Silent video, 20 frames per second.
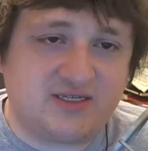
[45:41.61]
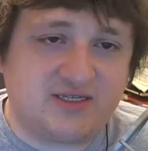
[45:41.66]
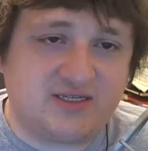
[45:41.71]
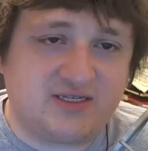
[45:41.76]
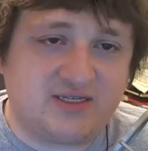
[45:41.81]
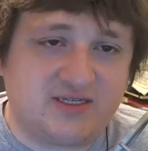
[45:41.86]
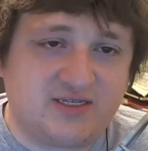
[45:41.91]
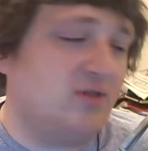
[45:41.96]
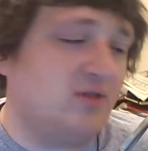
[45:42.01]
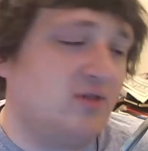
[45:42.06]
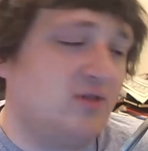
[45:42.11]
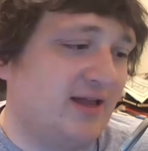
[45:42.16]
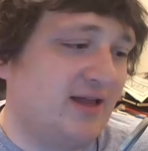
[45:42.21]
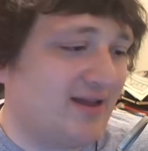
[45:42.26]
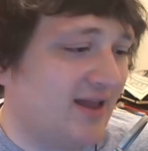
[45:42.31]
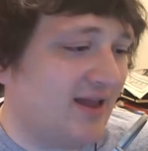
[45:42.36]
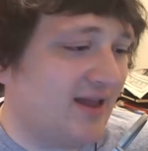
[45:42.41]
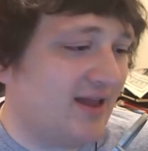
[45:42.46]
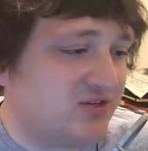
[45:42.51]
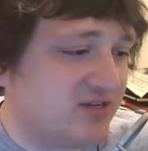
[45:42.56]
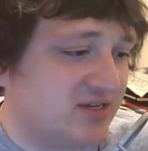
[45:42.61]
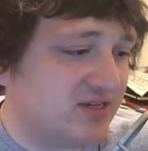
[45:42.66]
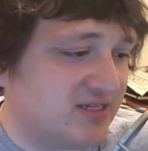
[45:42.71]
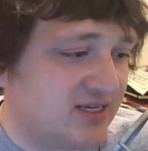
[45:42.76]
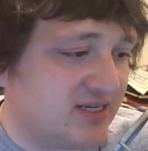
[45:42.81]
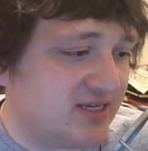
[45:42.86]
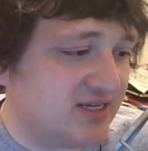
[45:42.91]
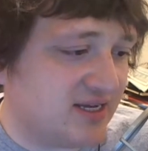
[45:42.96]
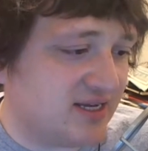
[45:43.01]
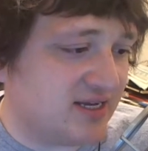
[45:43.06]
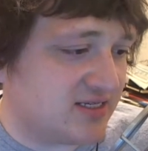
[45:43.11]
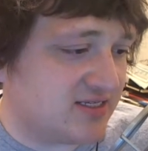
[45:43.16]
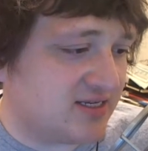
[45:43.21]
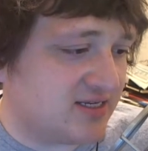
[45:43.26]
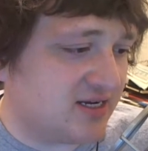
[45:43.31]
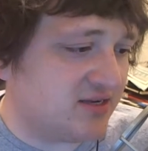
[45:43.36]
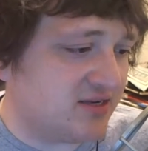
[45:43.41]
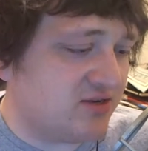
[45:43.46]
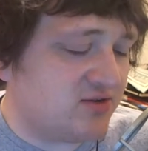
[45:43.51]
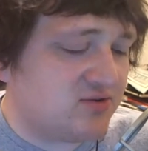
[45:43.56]
The whole like HTC Nexus
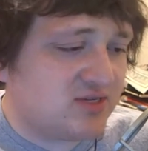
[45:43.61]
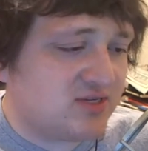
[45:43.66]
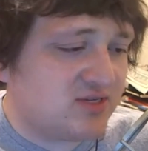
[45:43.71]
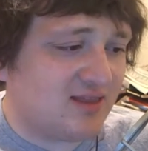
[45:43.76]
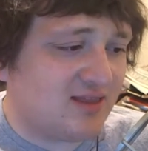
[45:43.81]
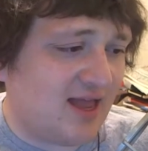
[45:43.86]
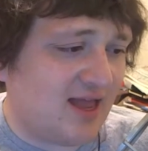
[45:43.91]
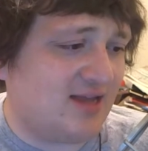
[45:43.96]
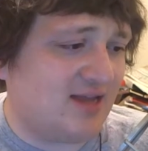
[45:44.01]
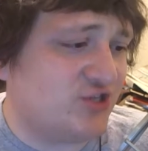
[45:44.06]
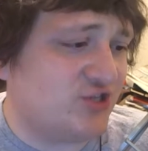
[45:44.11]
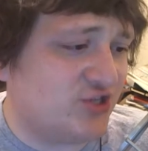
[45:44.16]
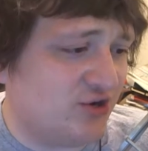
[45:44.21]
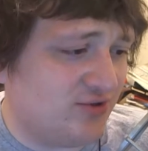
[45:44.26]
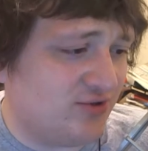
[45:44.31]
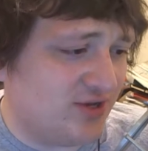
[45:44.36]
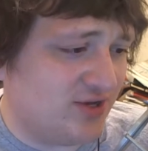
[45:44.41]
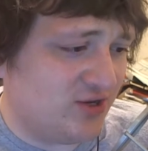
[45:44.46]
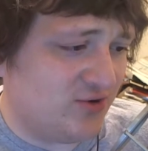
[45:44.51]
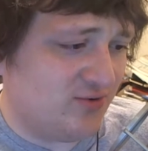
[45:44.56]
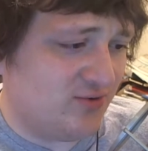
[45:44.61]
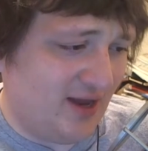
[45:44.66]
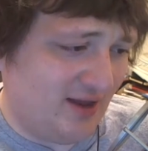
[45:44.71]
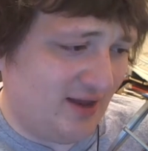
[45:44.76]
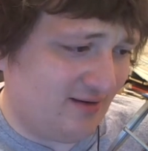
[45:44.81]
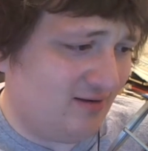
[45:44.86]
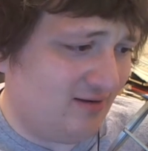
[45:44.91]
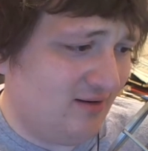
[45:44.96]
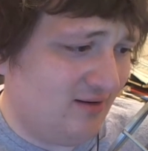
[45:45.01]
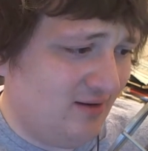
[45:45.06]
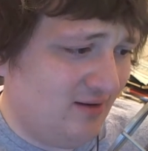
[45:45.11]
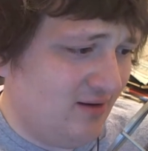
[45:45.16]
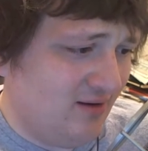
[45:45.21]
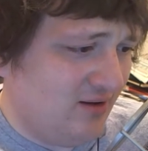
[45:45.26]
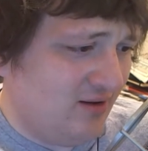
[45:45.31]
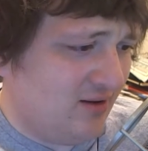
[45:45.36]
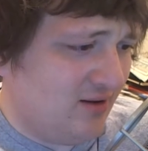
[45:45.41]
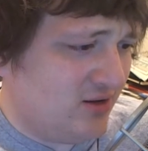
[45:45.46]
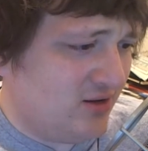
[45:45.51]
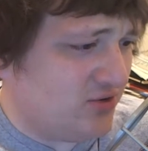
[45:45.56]
9. You said last show that
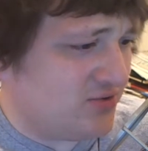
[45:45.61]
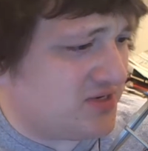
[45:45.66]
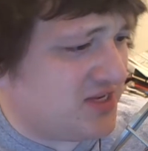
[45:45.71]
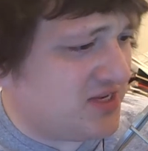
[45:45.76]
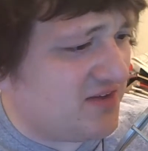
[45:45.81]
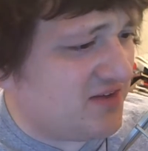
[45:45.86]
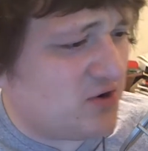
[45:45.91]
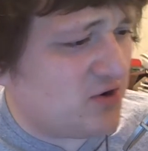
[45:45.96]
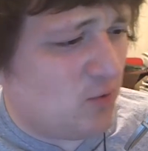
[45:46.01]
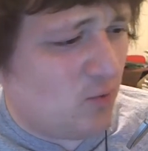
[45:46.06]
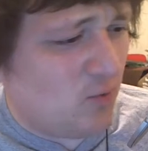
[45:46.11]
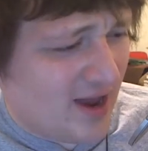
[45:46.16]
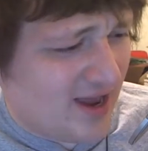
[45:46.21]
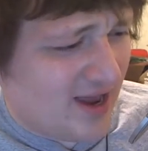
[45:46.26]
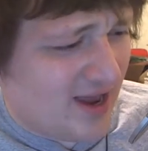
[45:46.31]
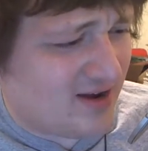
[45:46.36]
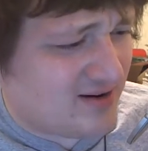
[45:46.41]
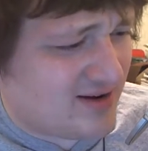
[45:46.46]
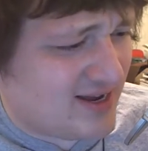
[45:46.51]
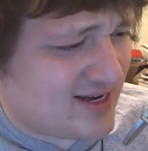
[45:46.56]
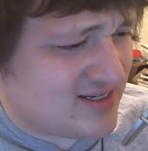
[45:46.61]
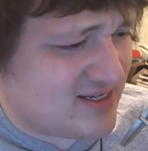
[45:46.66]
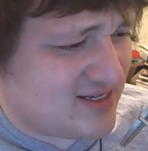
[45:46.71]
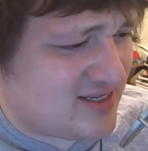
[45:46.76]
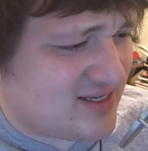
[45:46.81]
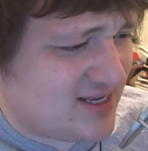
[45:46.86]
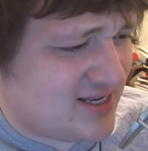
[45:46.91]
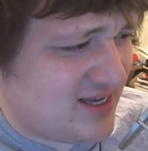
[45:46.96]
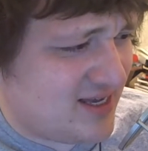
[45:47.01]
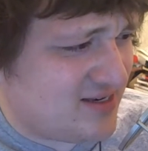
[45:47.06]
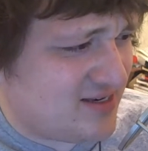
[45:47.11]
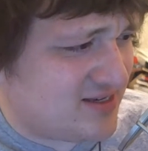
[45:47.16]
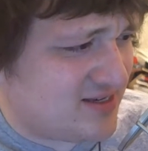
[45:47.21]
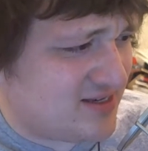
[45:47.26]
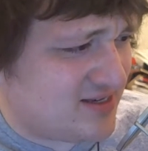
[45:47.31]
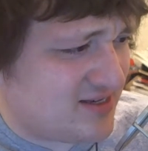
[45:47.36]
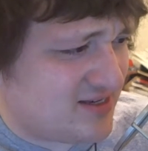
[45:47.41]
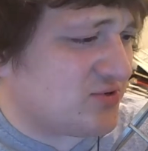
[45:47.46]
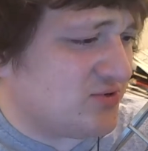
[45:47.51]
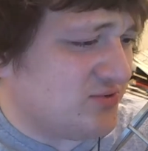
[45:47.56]
you'd given away your Nexus 10. Is
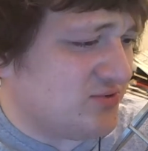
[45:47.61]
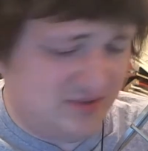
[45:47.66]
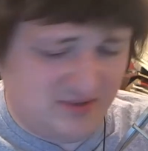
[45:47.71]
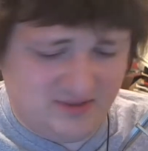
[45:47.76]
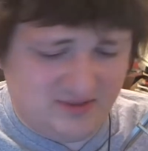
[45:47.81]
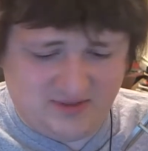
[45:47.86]
that true?